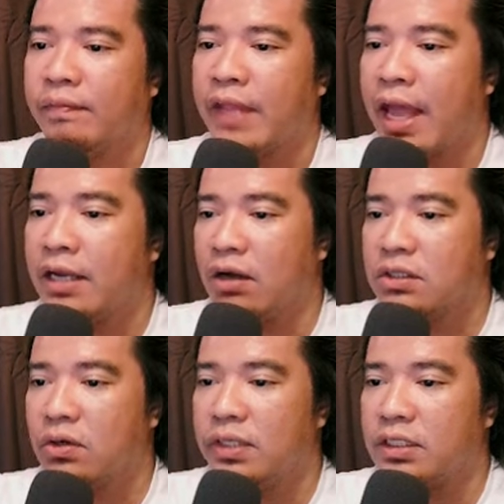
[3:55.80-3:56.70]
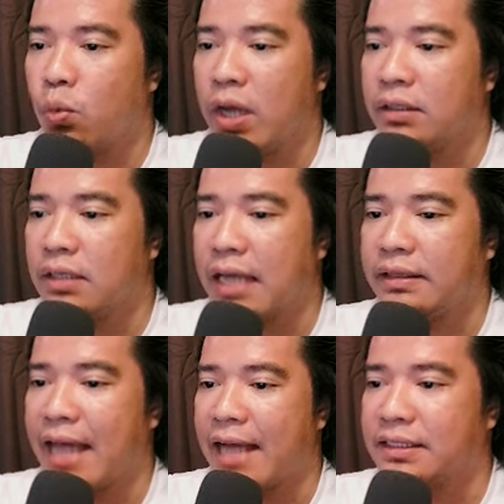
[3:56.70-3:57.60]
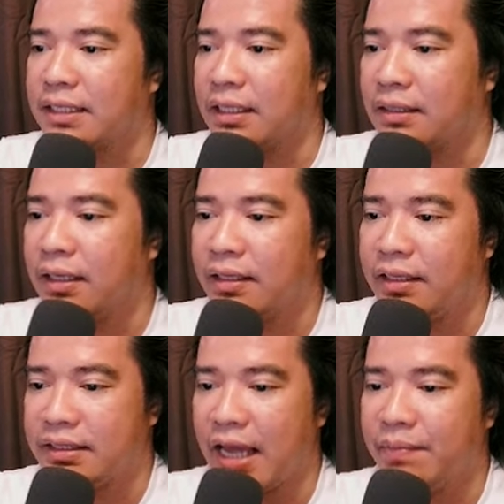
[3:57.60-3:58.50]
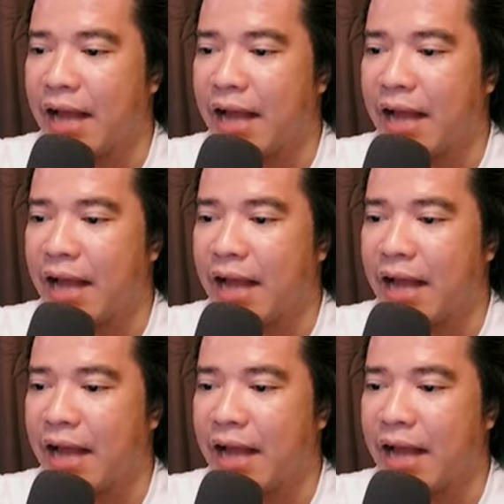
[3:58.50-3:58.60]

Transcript: and also on this wonderland task the same